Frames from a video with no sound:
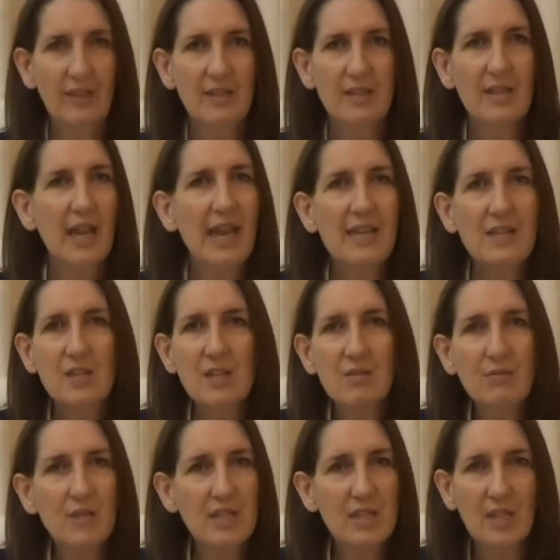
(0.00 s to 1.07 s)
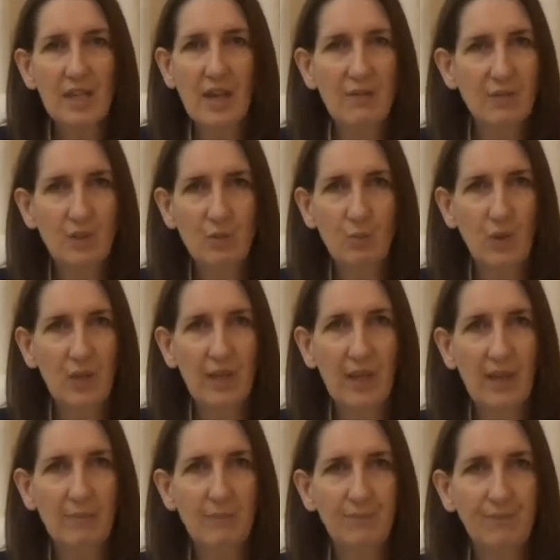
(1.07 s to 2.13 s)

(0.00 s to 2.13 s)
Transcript: to enter into covenant with him.